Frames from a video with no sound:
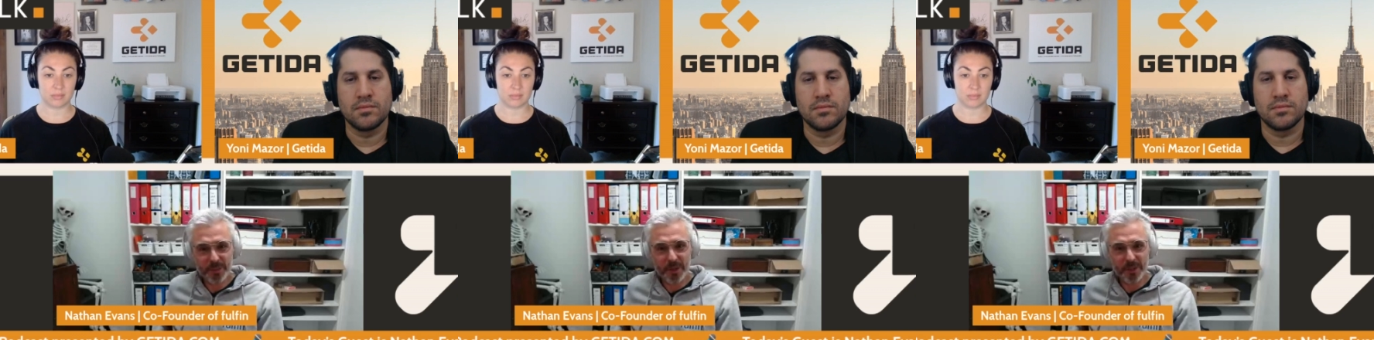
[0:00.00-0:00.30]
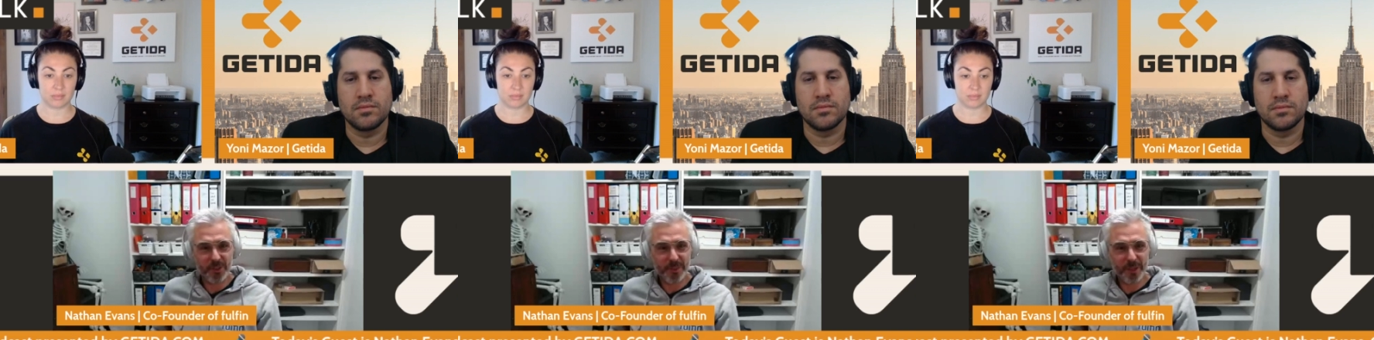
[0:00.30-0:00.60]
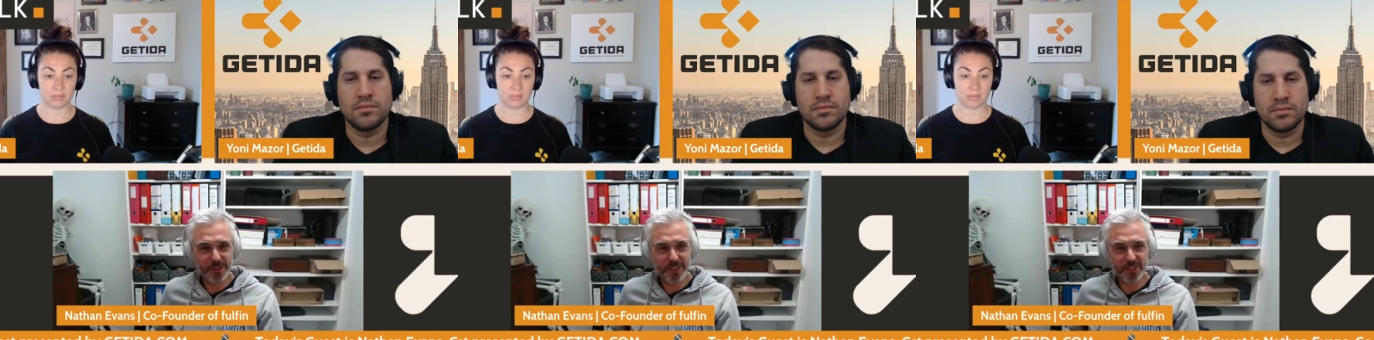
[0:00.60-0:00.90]
Speaker 1: smart on
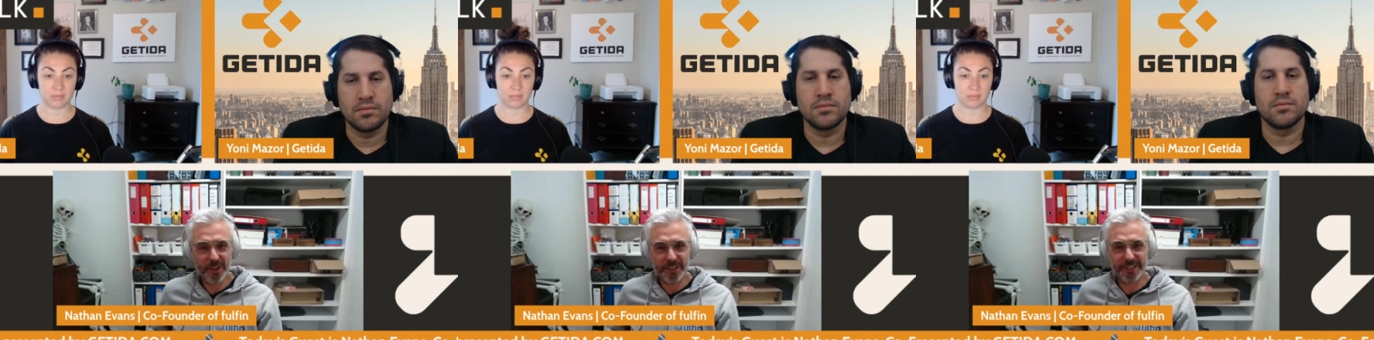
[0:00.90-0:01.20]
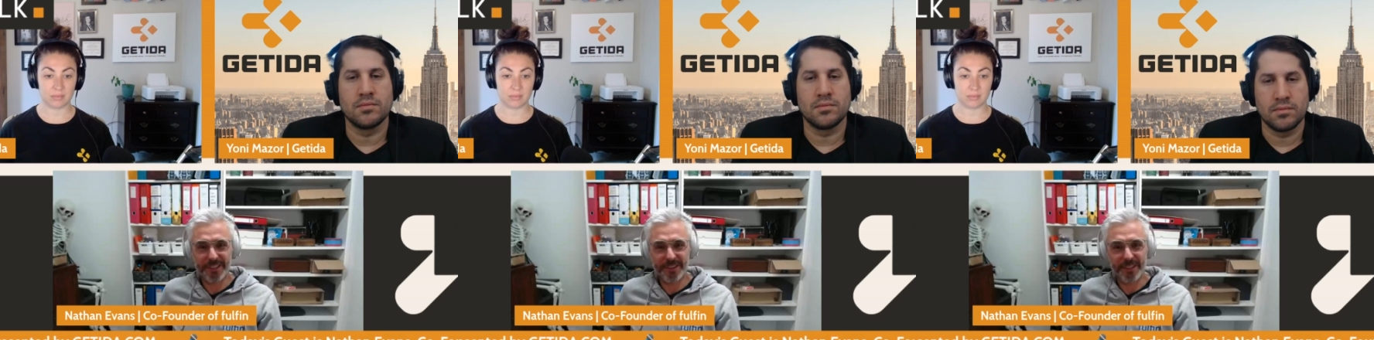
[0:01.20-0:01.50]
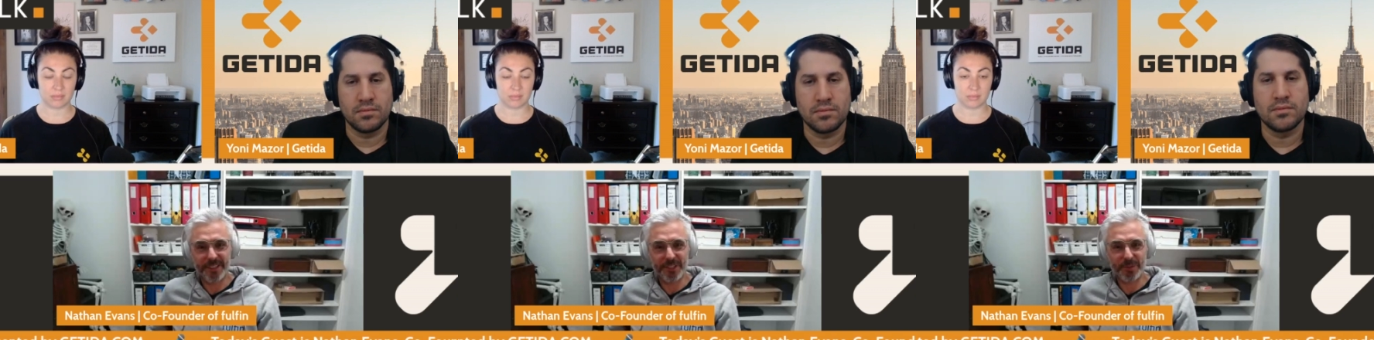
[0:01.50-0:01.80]
somebody else's dollar, I
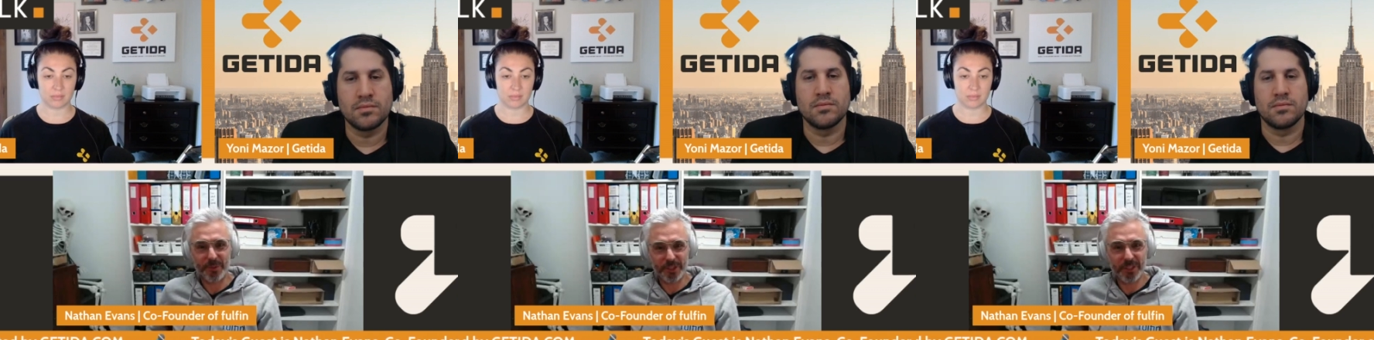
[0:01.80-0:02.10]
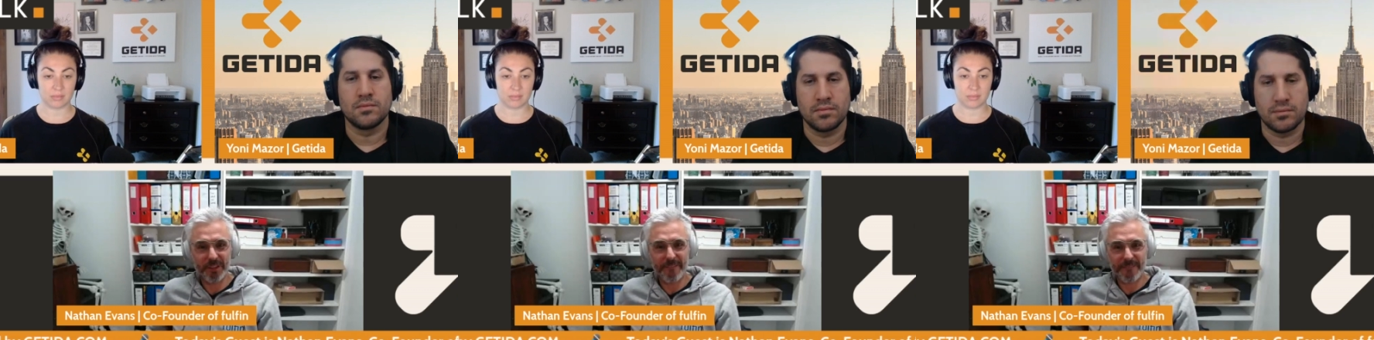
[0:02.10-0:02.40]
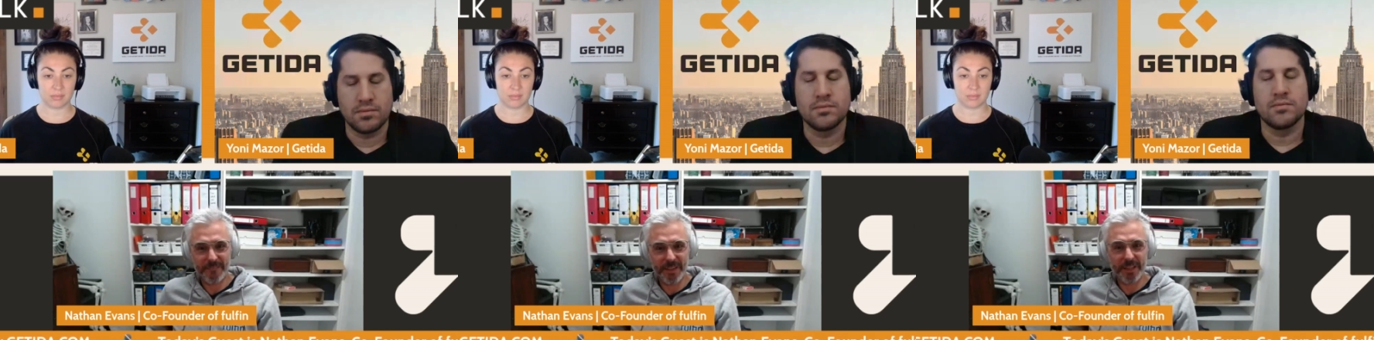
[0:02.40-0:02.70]
think is the expression,
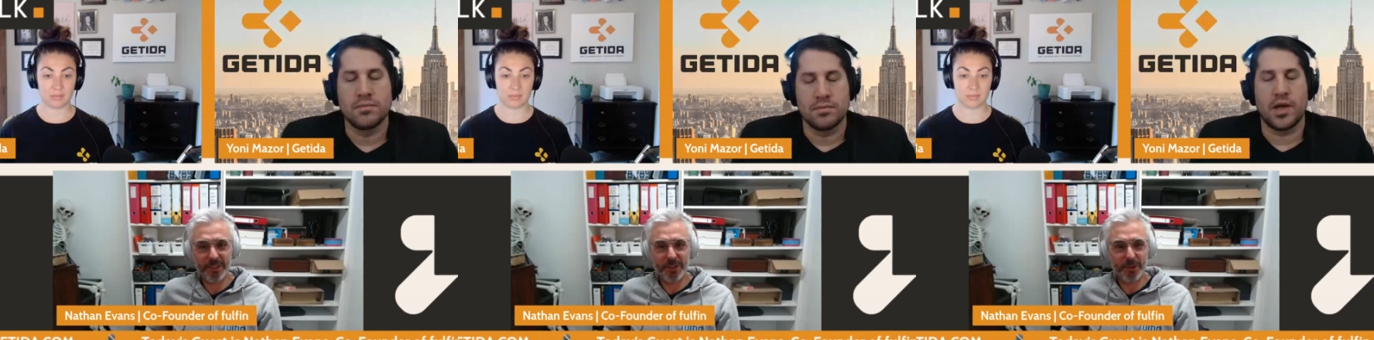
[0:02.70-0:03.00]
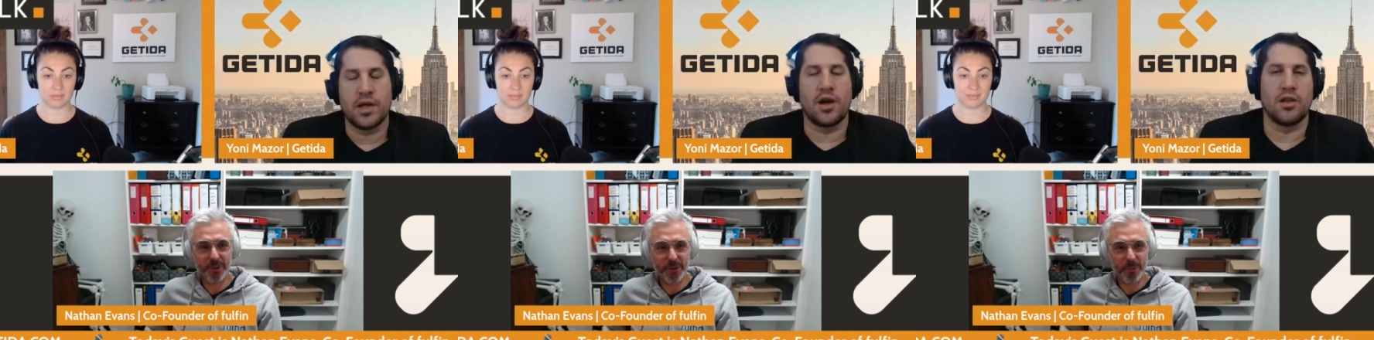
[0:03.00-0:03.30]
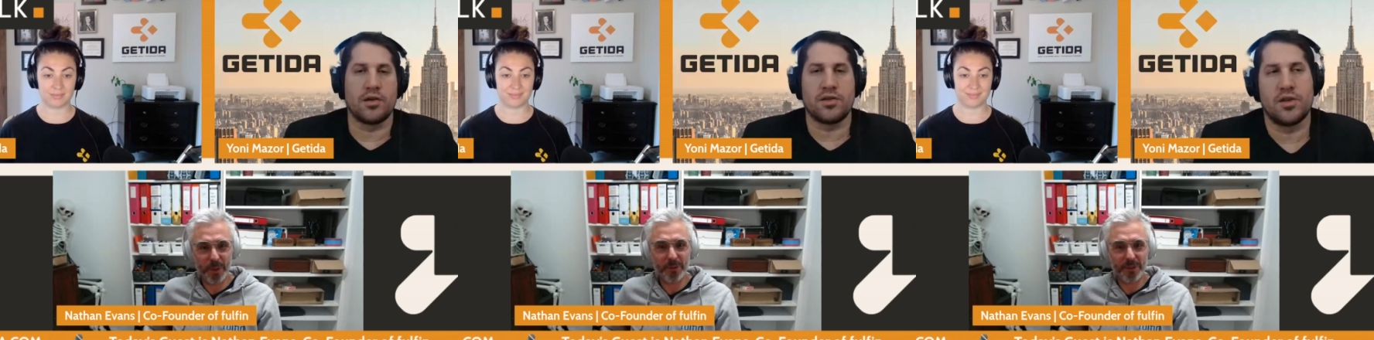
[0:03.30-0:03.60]
then
Speaker 2: you know. How
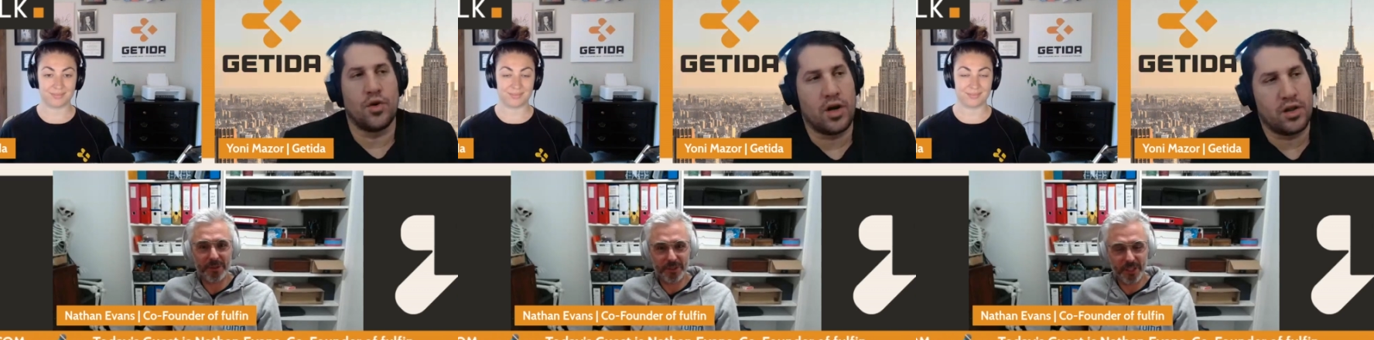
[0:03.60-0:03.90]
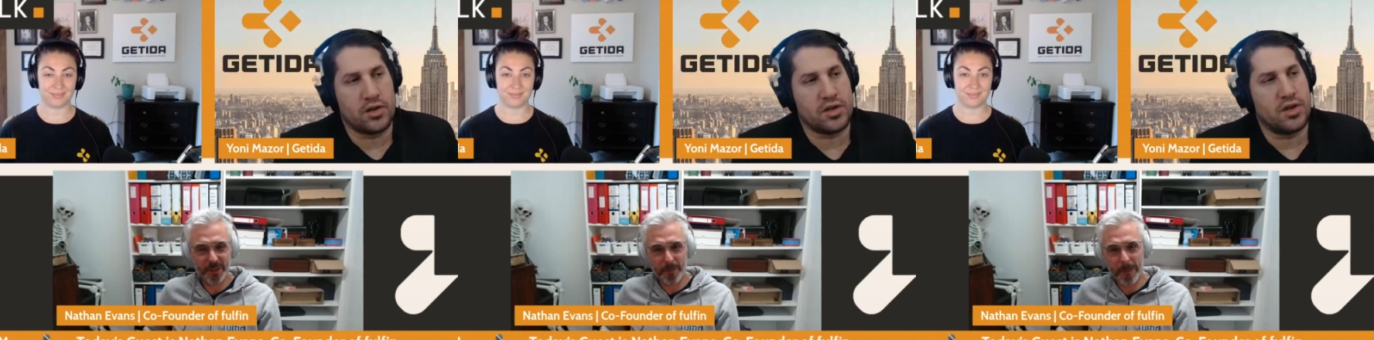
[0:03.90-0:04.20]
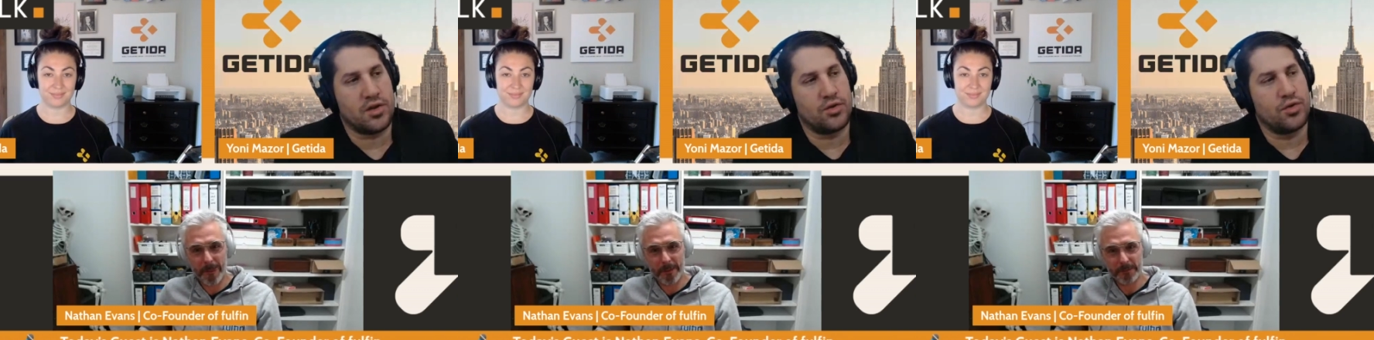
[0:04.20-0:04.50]
long did how long did
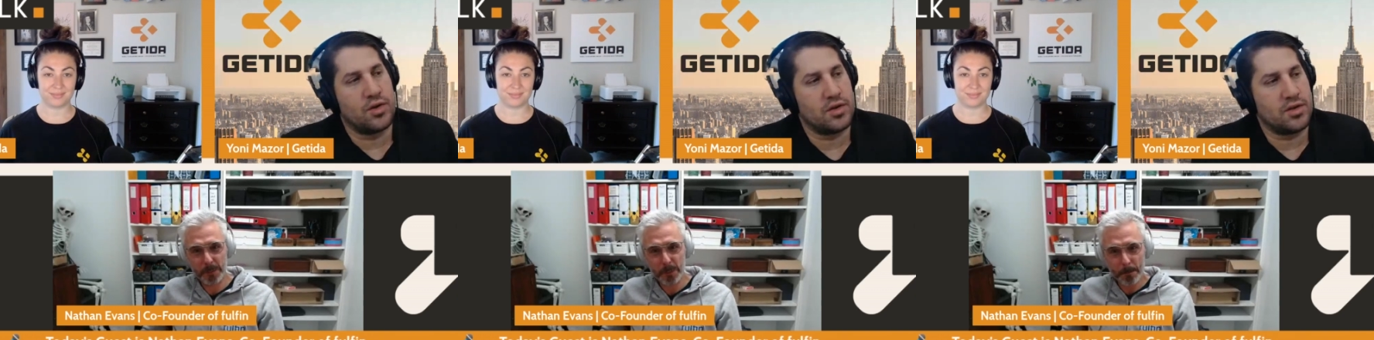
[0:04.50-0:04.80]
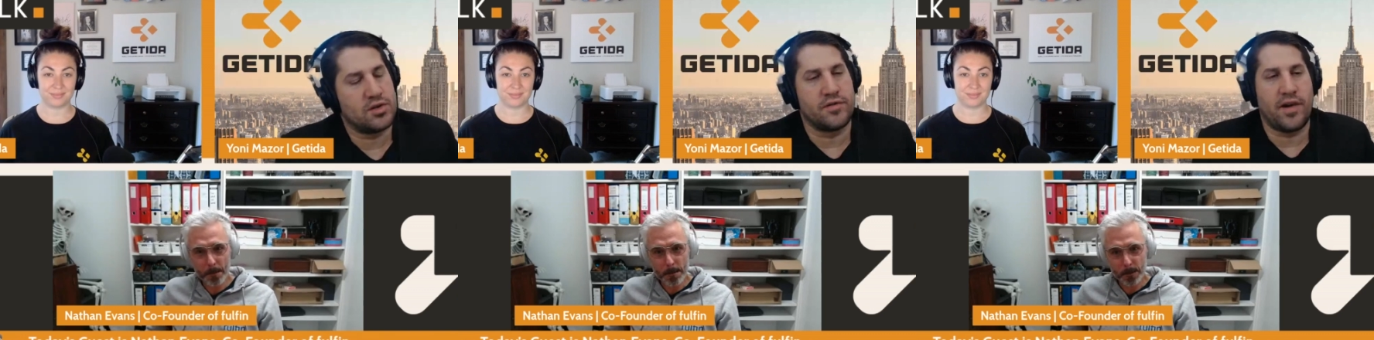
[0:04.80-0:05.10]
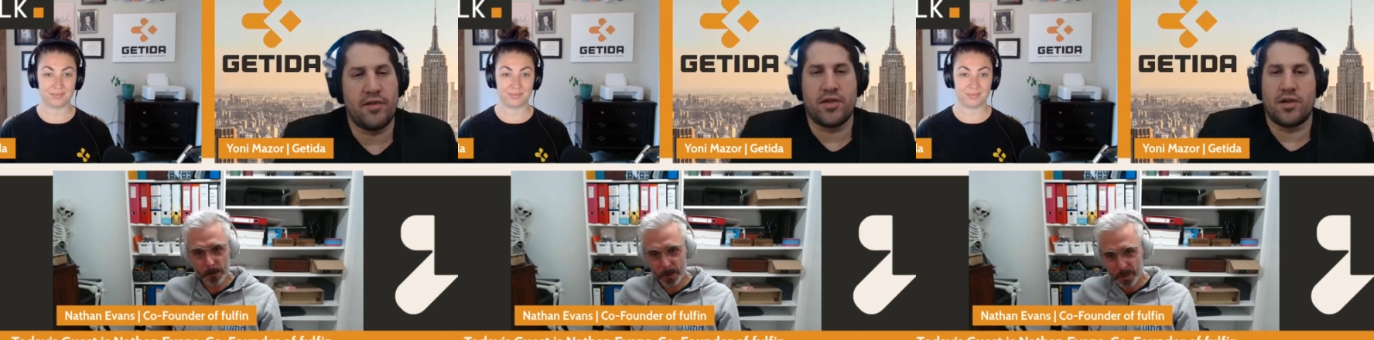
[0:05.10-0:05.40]
you uh, did you
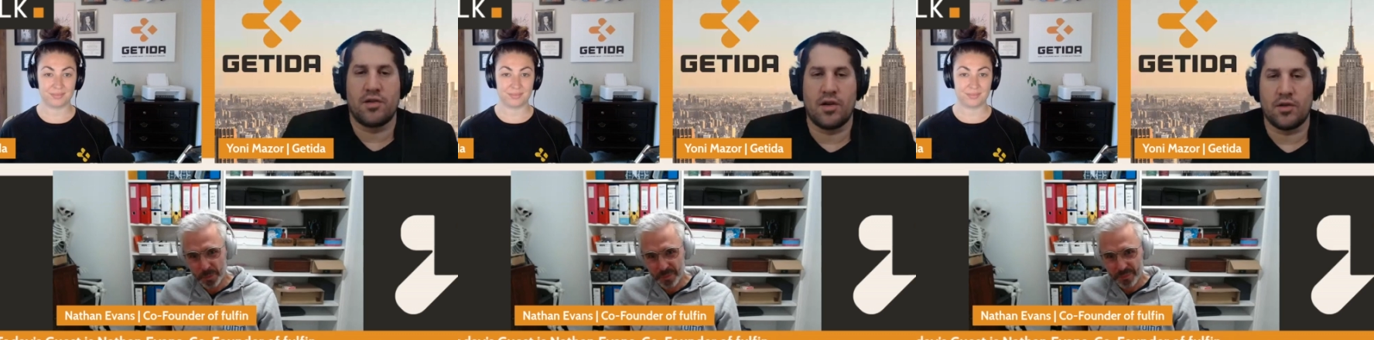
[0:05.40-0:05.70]
survive there? How long